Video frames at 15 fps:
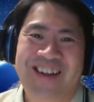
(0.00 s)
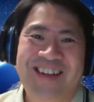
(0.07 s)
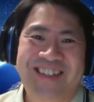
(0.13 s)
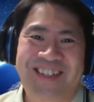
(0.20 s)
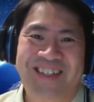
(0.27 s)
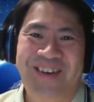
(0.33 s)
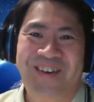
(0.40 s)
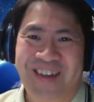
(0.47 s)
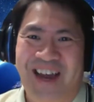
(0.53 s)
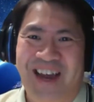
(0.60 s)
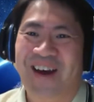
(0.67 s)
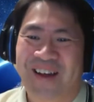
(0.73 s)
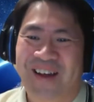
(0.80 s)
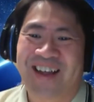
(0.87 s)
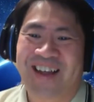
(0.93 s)
So yeah,
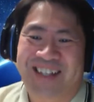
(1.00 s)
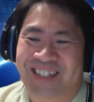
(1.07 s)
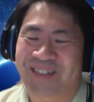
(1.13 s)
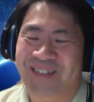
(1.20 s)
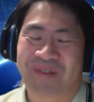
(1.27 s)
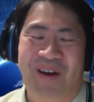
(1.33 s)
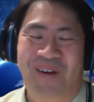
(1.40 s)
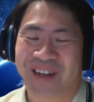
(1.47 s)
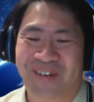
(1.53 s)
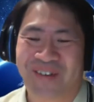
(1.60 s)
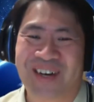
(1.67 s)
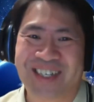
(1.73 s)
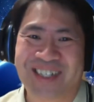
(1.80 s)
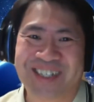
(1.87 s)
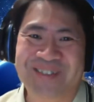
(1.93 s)
that's my only
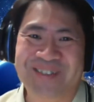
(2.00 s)
advice.